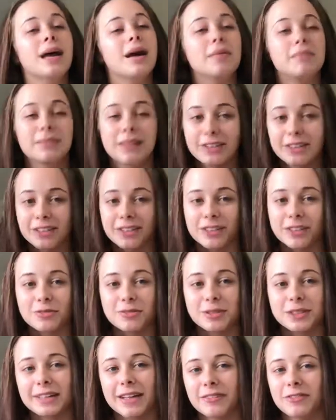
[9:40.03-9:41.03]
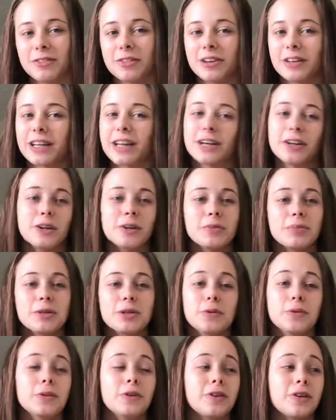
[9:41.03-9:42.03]
Merry Christmas everyone, I hope
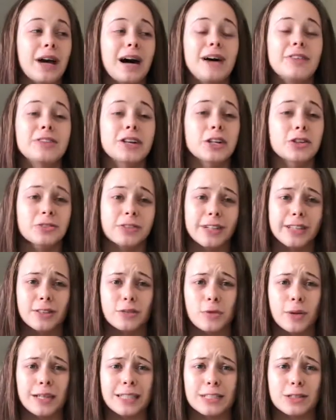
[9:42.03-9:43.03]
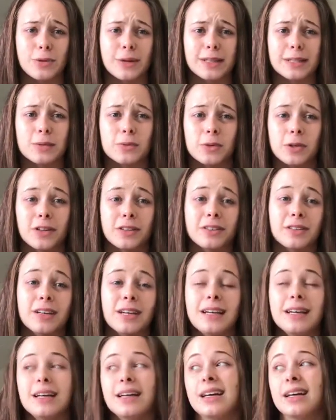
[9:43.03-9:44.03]
you all have a great 2021
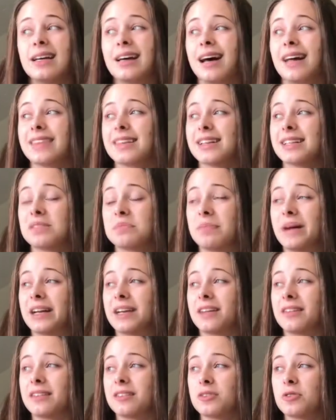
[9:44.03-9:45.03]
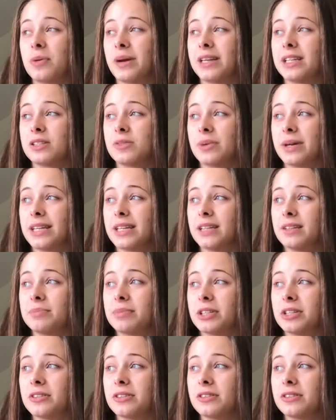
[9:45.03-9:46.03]
and that it's better than 2020,
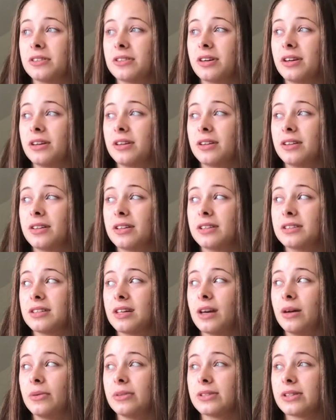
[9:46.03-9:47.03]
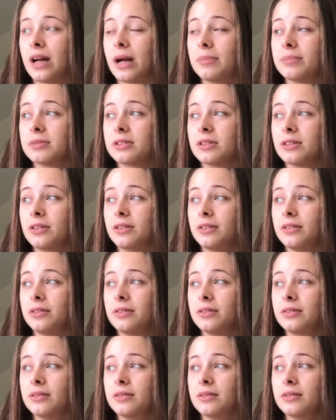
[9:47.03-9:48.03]
because this year was absolute
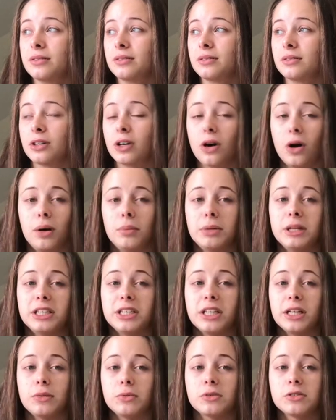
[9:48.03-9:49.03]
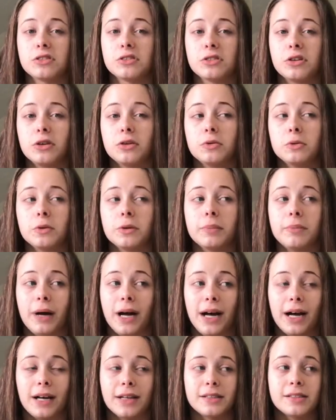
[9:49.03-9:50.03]
garbage. It was so
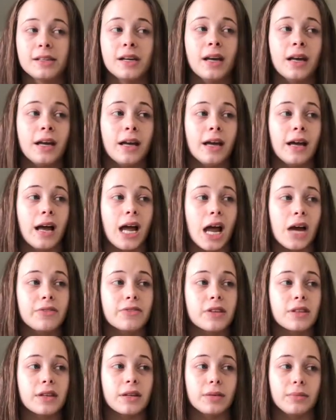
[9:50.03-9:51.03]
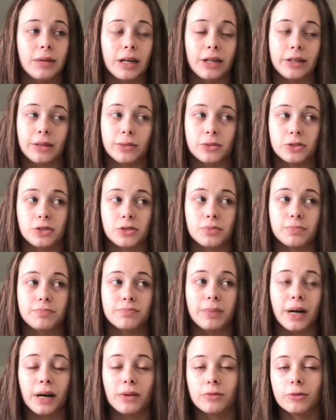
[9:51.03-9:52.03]
bad, everything about it was just
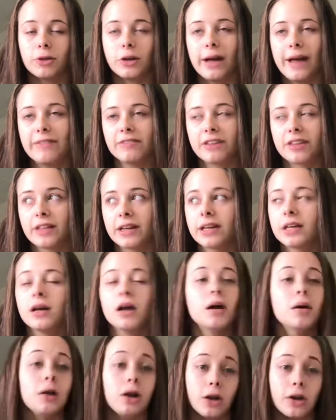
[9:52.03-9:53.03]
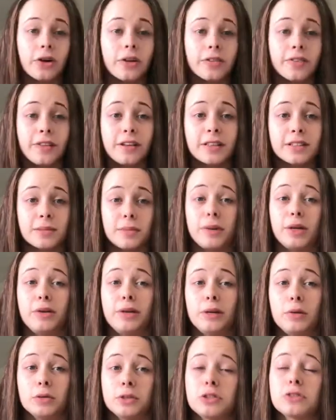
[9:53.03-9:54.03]
bad. Well, not everything, a lot of things about
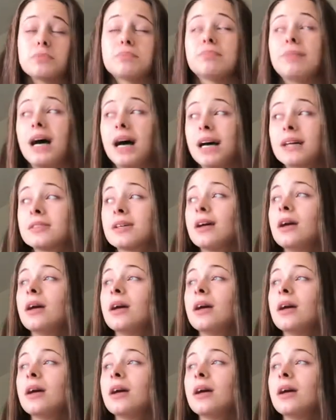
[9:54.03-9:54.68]
it were just bad.